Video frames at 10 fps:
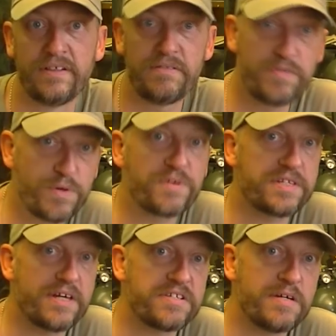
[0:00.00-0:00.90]
We've all got to
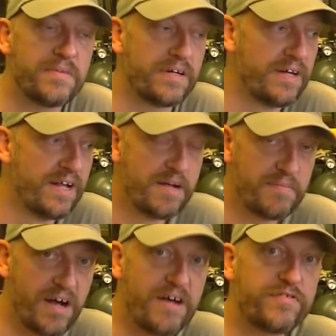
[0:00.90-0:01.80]
start somewhere.
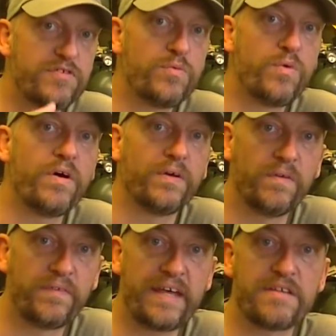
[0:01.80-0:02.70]
But after a
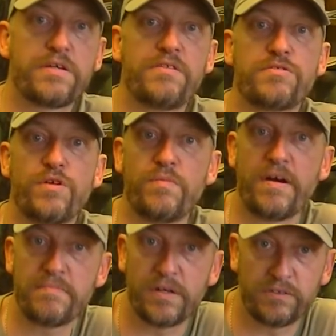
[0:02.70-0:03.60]
while, that'll turn to a
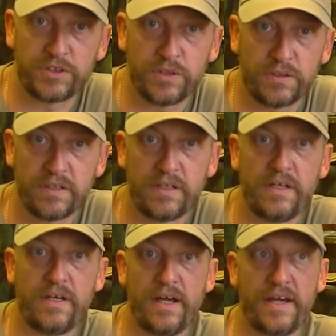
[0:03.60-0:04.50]
1 mile jog,
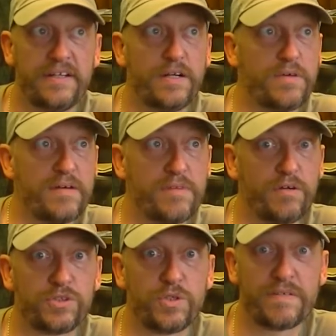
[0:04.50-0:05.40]
and then a 1 mile
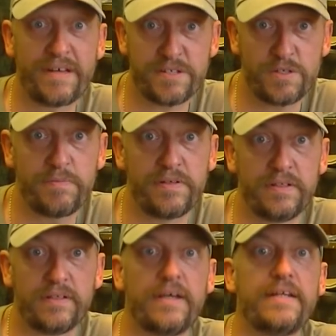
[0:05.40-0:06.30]
jog without stopping,
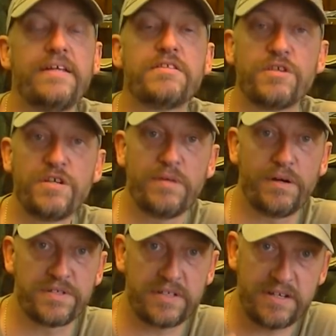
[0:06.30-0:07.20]
and then 2
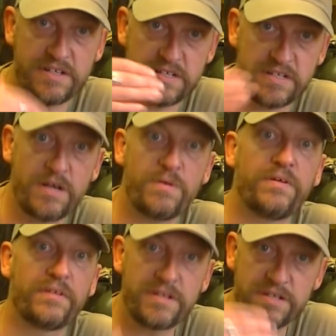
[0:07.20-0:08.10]
miles, and then so
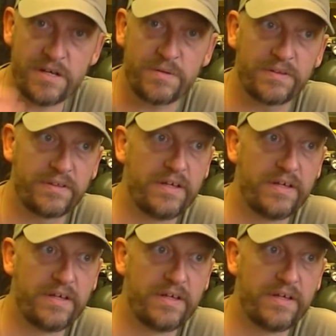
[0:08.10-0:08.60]
on and so on.